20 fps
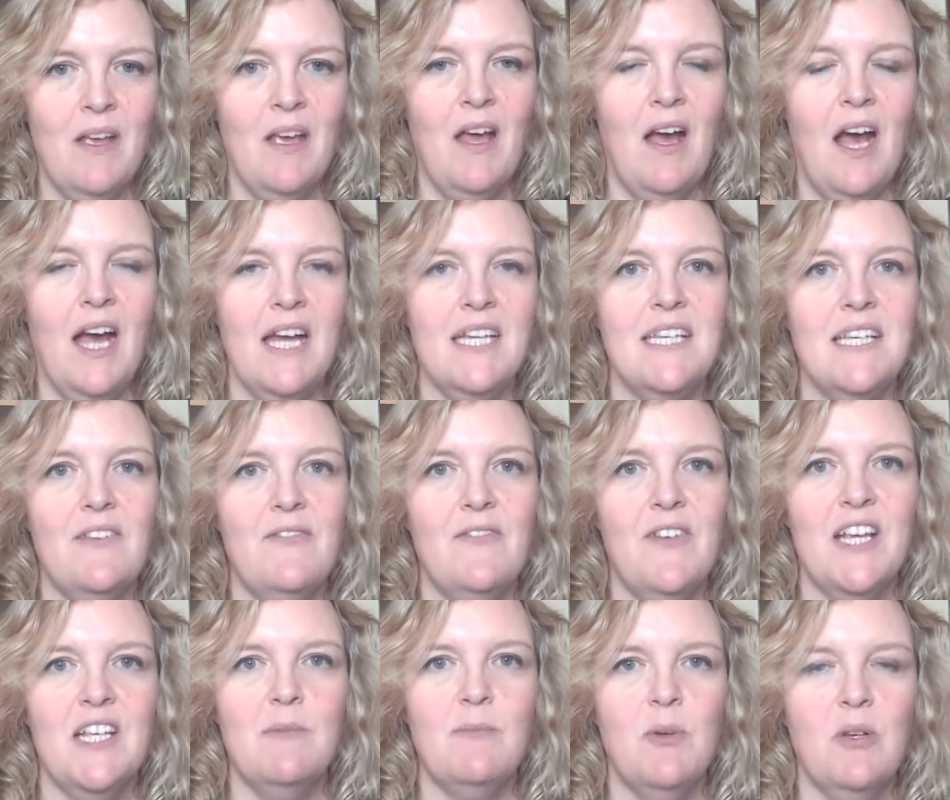I did a
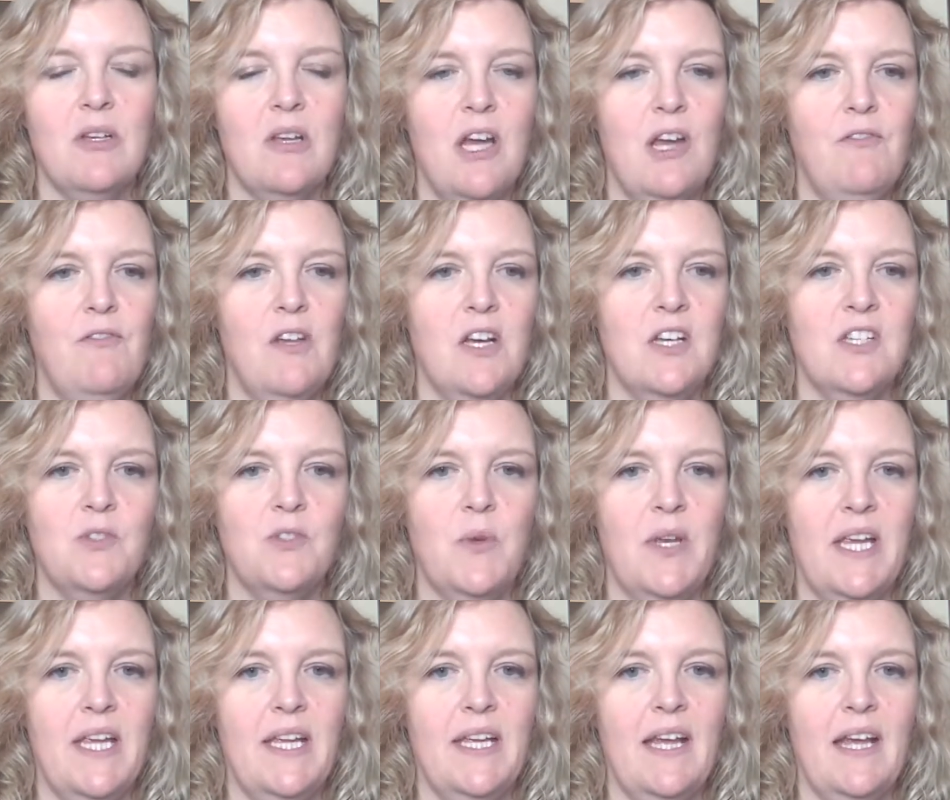Facebook Live last
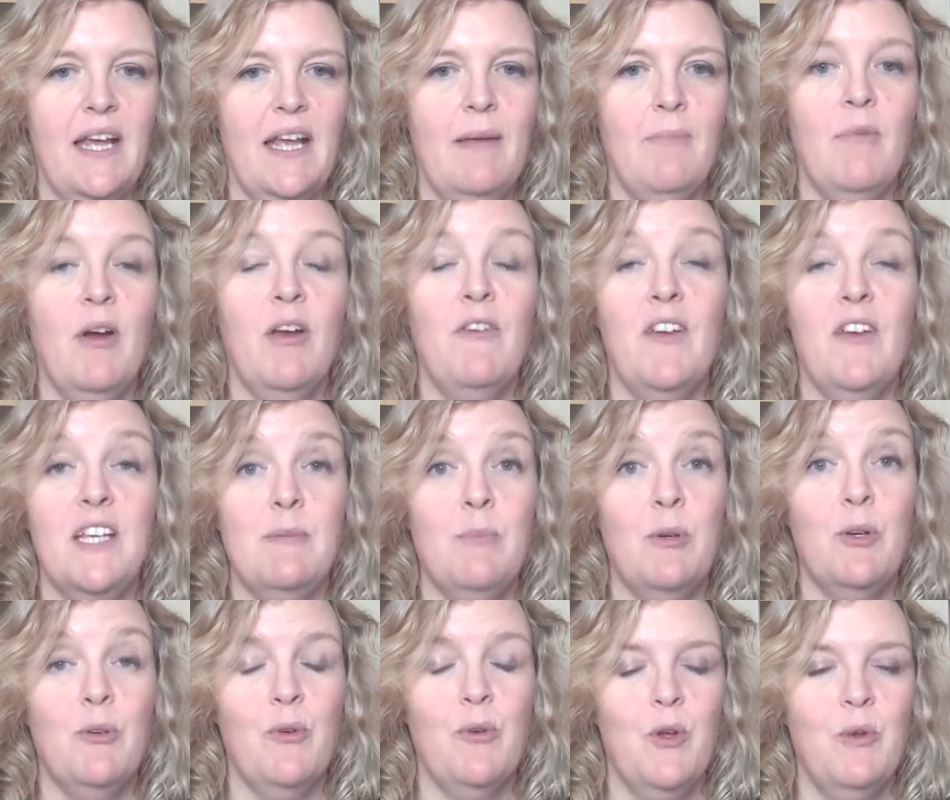week in my
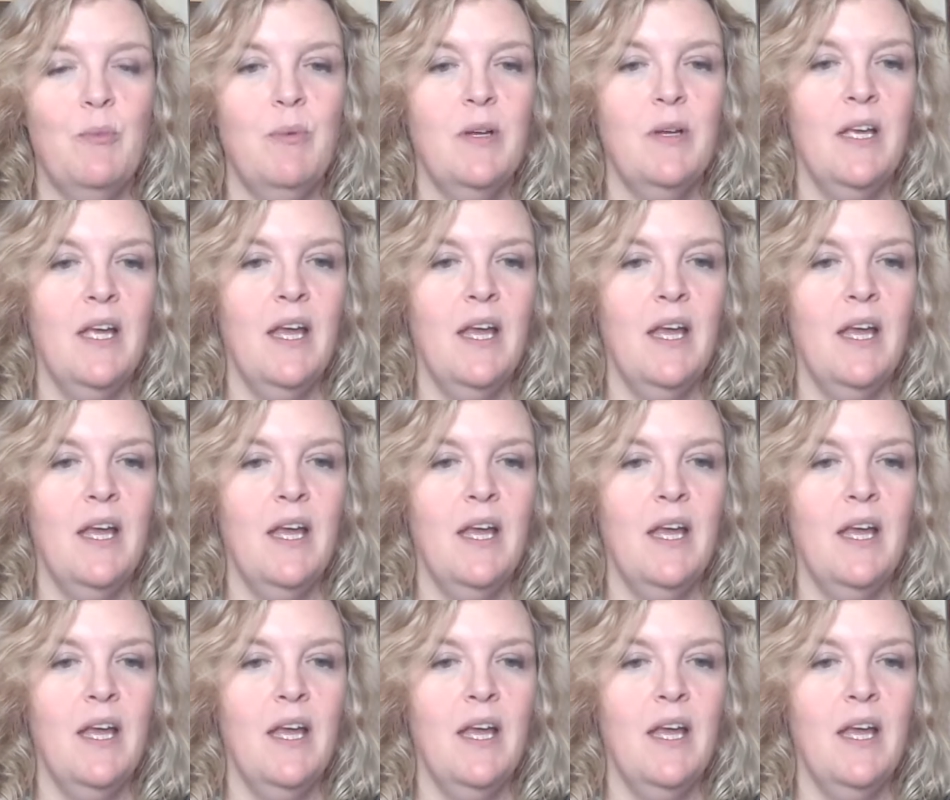Facebook group,